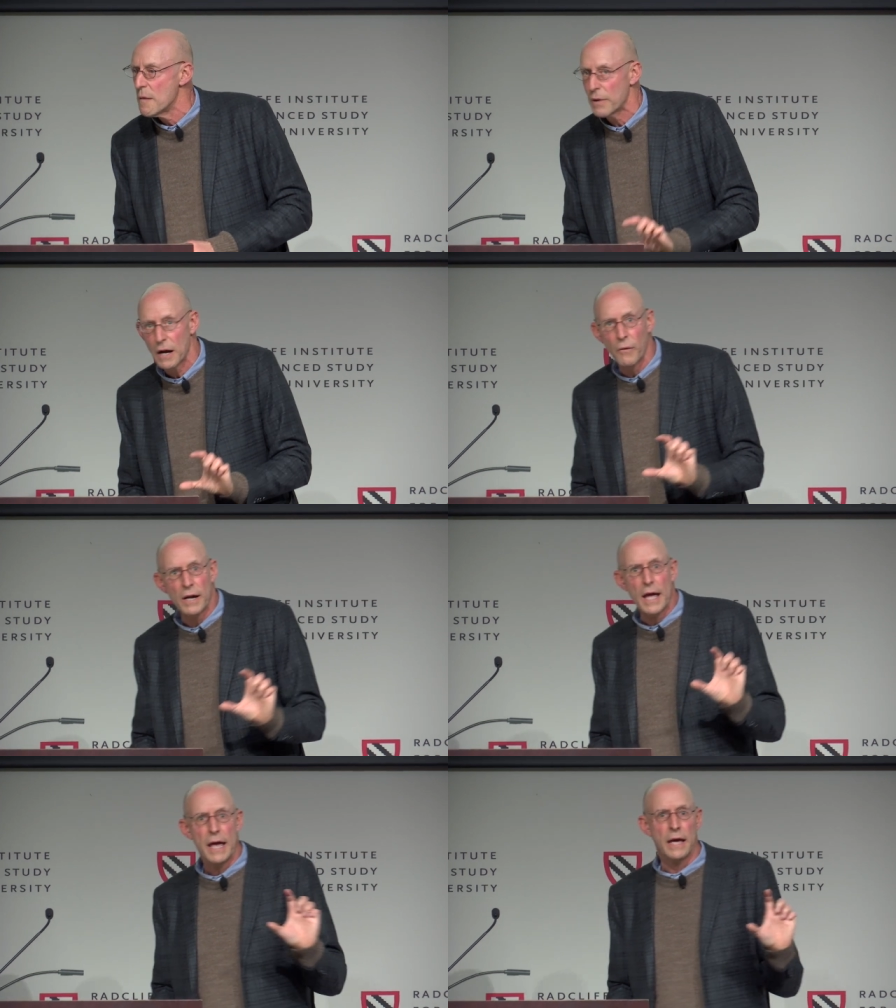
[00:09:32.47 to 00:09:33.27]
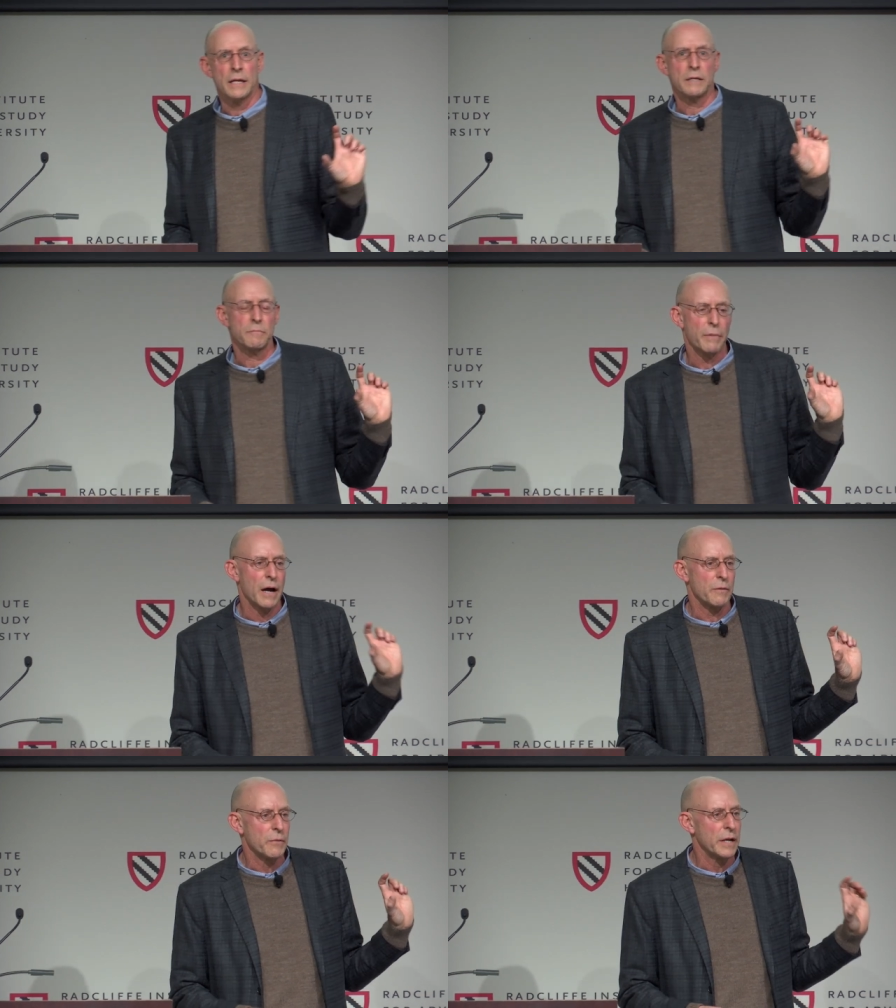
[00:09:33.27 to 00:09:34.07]
But I want to end
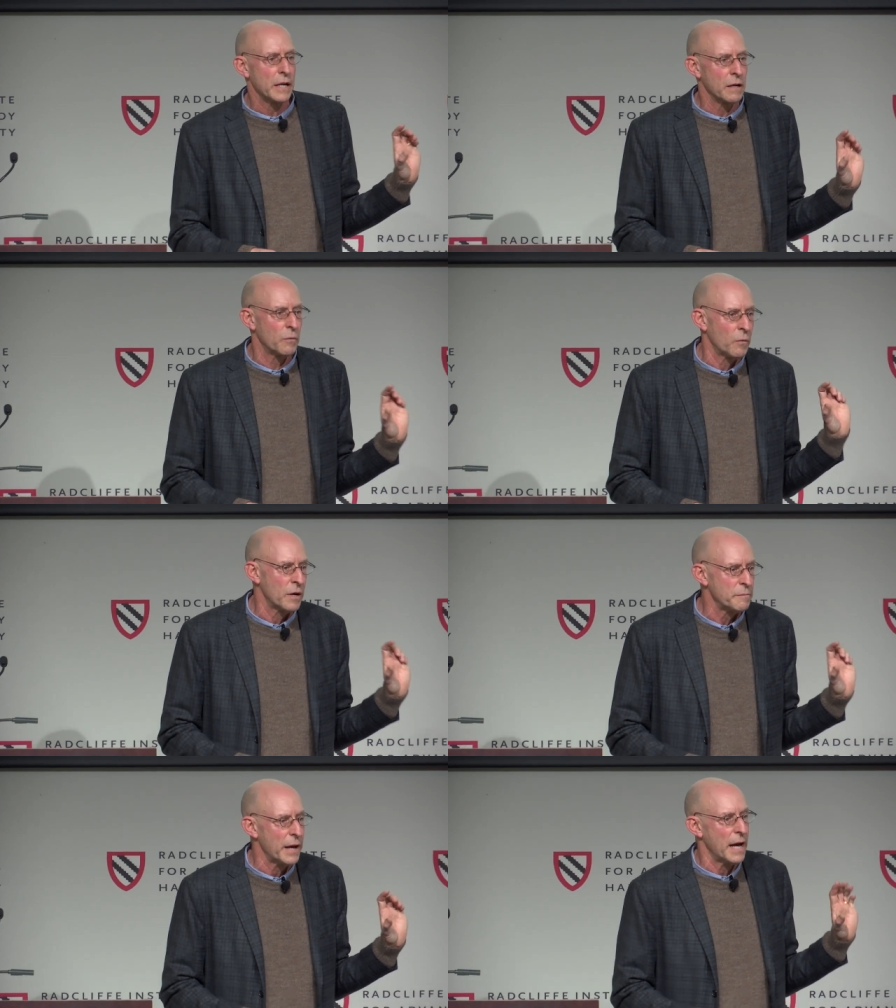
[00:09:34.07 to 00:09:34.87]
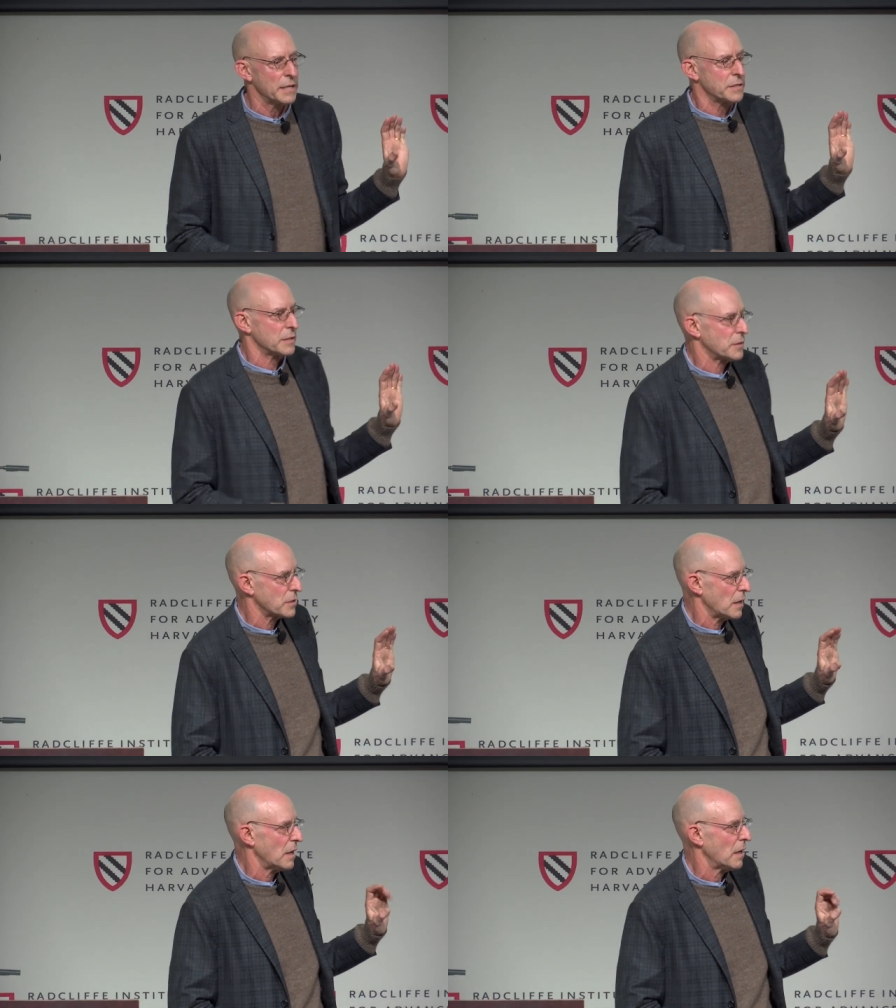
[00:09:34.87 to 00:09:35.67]
by reading one
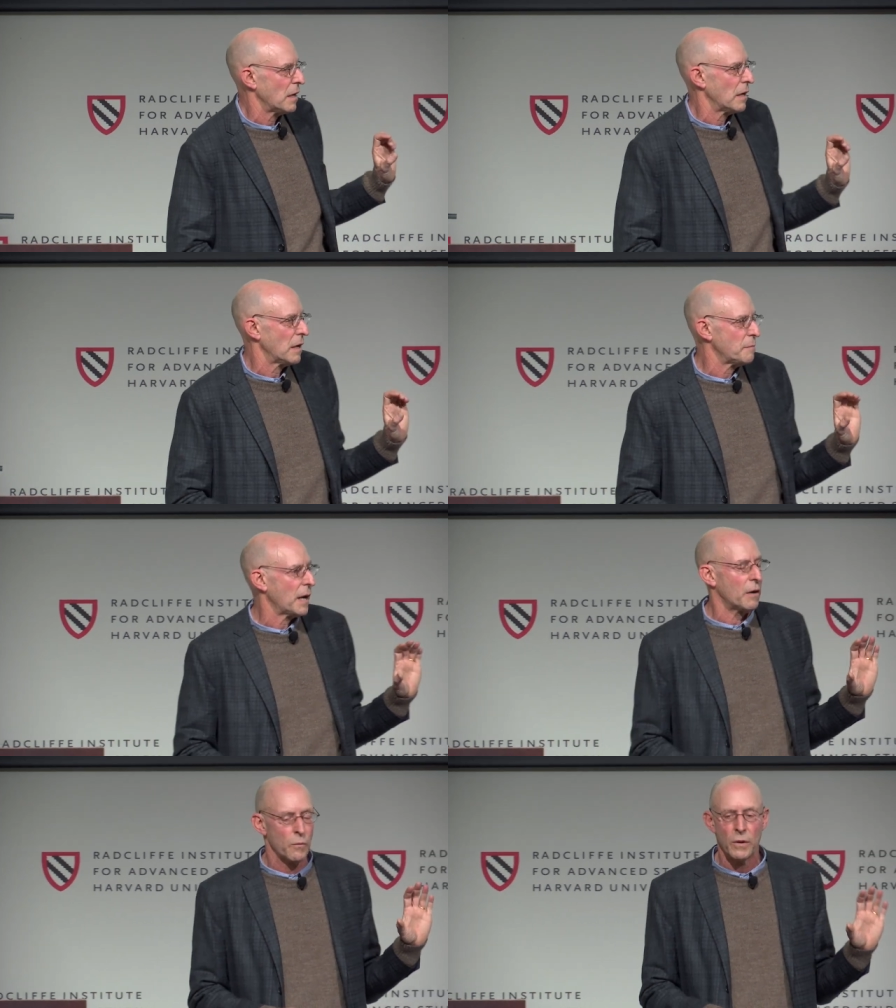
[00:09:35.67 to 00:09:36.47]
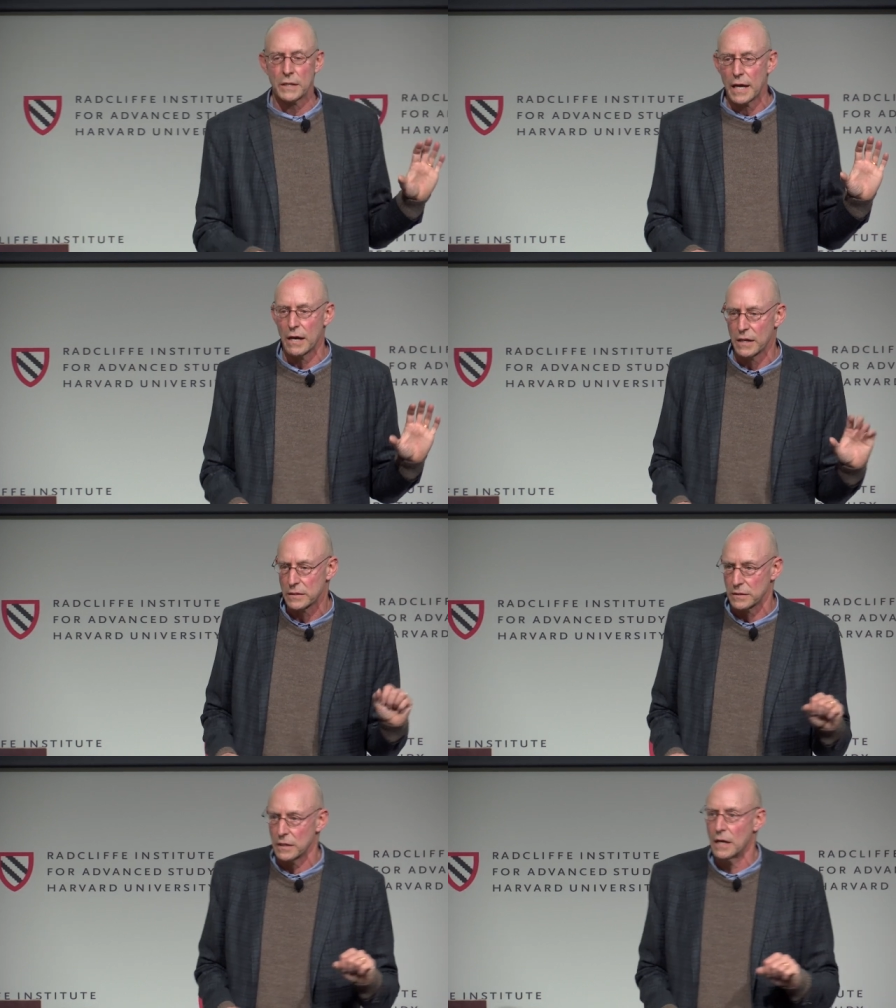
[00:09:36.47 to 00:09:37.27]
passage uh, about one
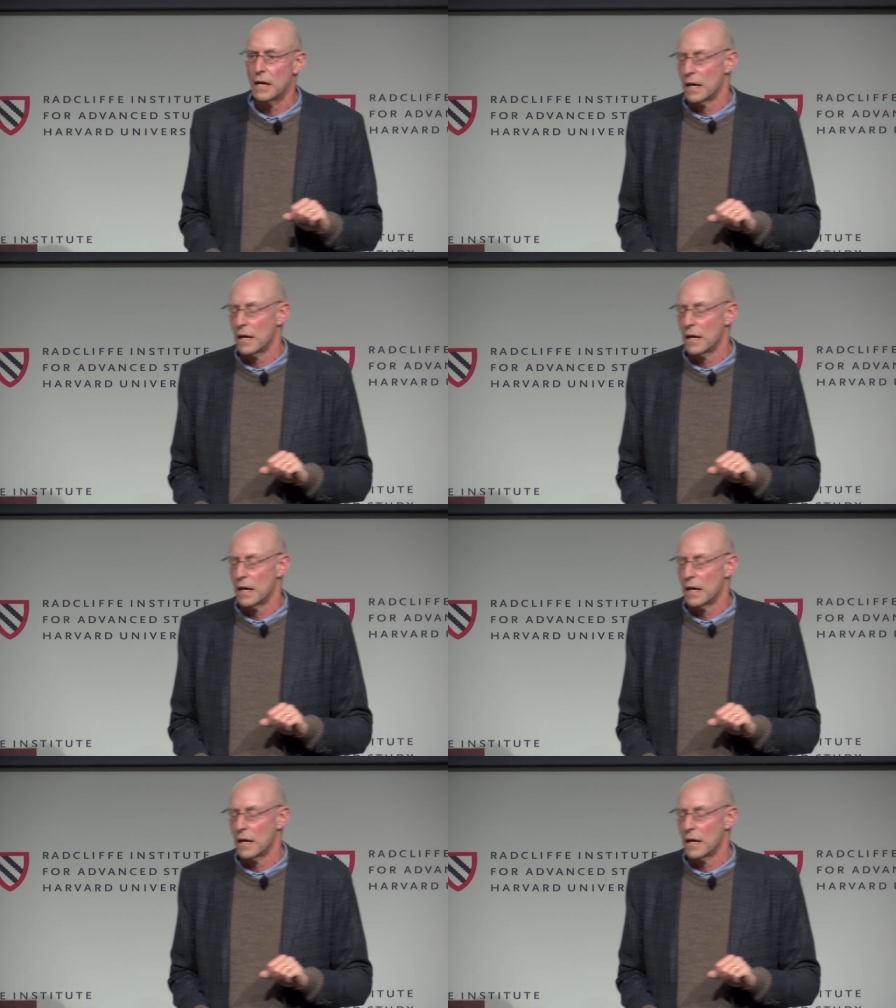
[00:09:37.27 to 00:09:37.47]
character